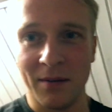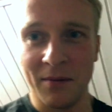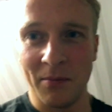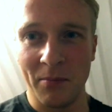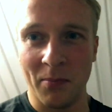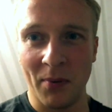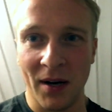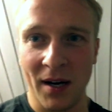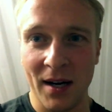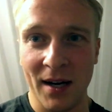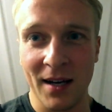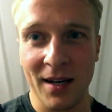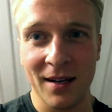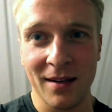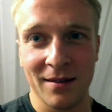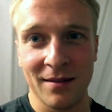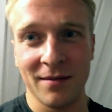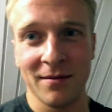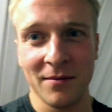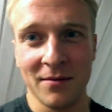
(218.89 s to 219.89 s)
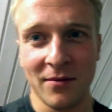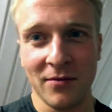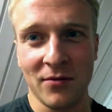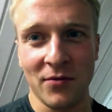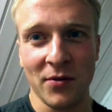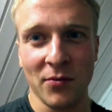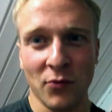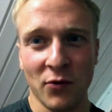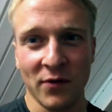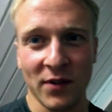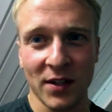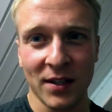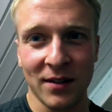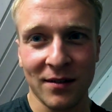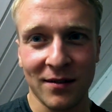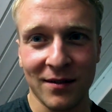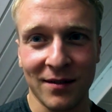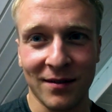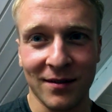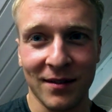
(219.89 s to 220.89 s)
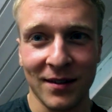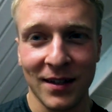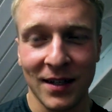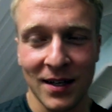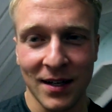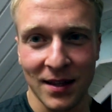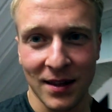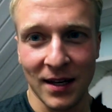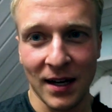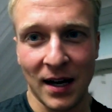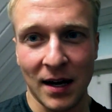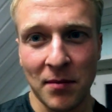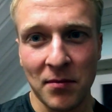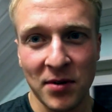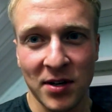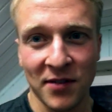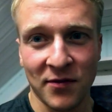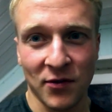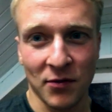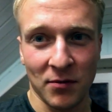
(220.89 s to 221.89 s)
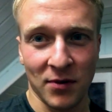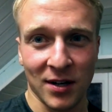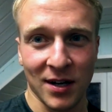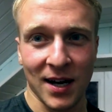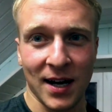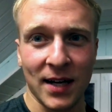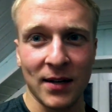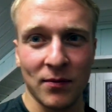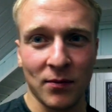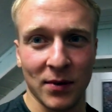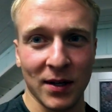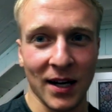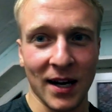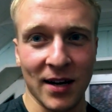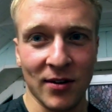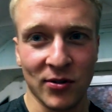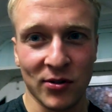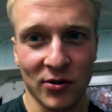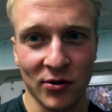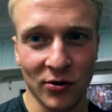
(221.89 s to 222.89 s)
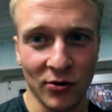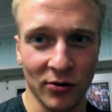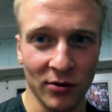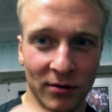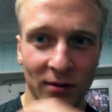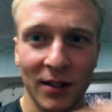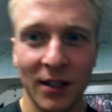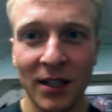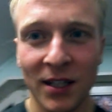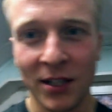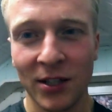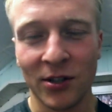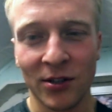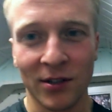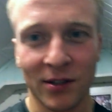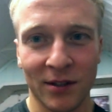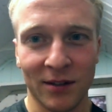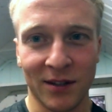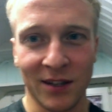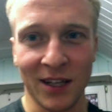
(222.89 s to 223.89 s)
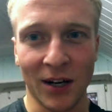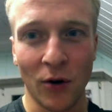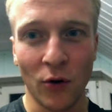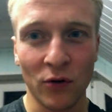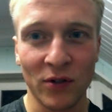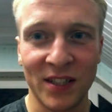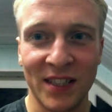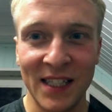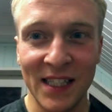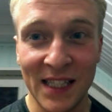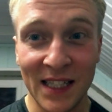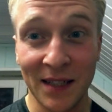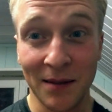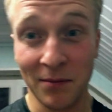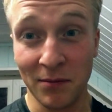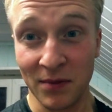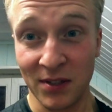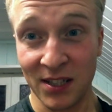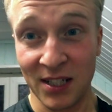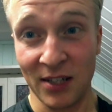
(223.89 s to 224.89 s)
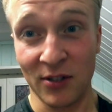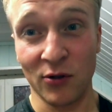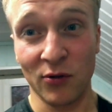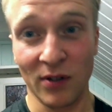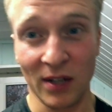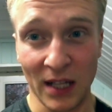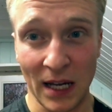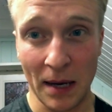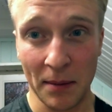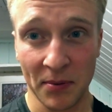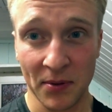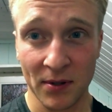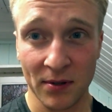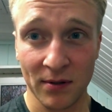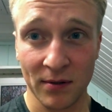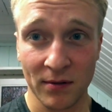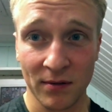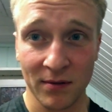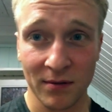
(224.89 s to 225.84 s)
by removing the harmony from our gut, we also, the whole system starts to collapse.